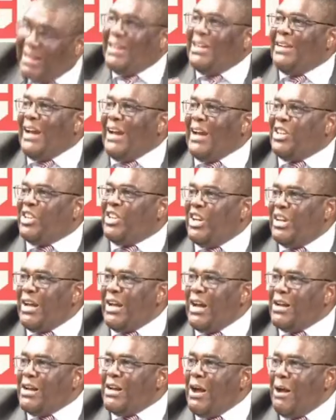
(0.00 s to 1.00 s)
in
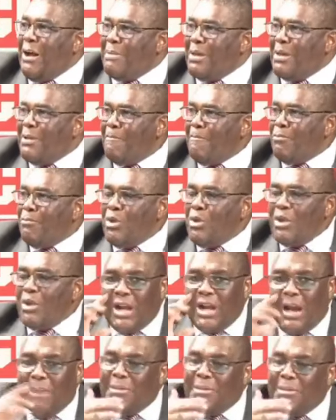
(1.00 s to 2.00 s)
Nigerian army,
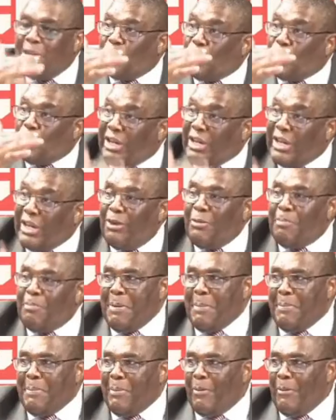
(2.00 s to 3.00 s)
coming to kill
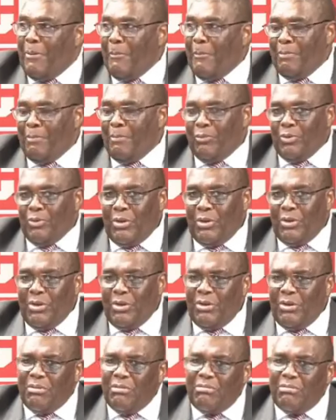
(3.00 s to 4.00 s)
people.
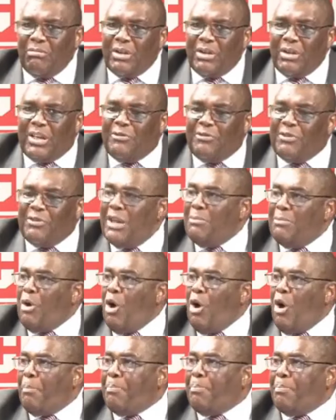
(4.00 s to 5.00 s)
Give them
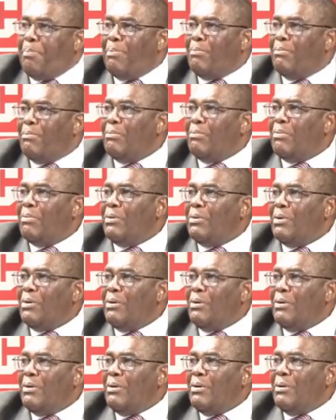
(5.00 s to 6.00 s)
hope.
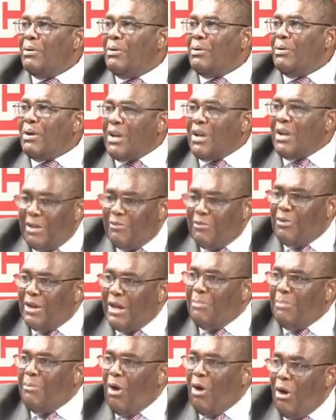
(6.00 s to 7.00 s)
Give
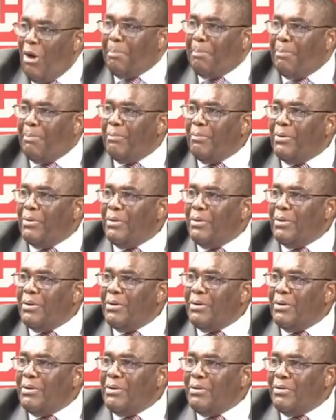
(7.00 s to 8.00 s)
them hope
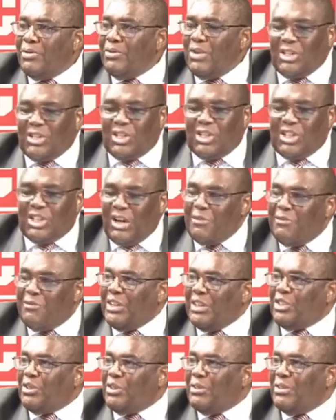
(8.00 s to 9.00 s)
that
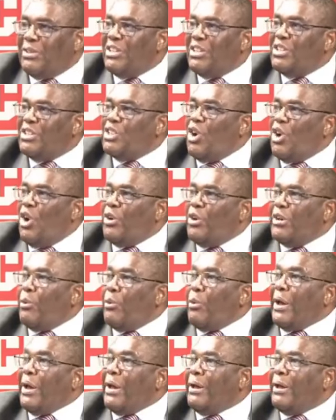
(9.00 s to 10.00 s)
salvation is on the
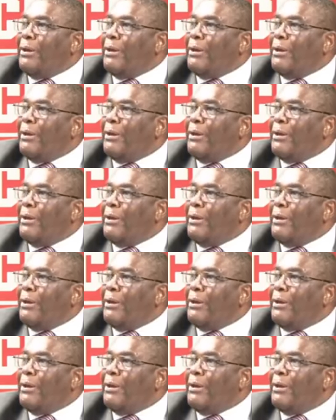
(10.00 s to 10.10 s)
way.